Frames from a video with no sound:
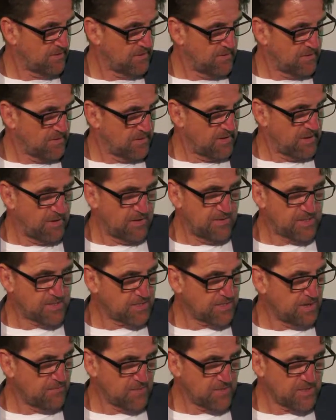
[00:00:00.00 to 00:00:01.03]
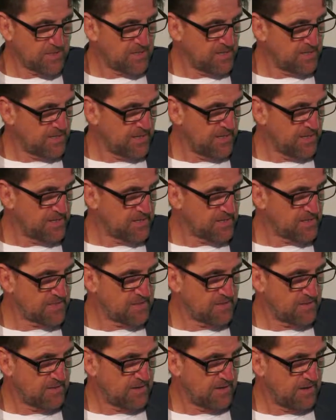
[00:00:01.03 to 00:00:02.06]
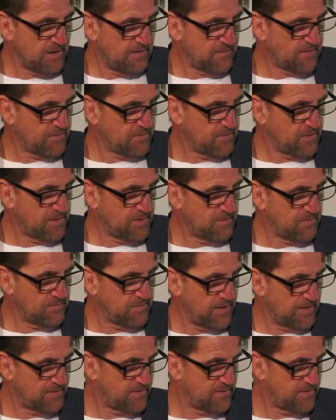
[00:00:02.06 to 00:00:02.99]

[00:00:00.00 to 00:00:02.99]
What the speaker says: those couple of Sundays after we had the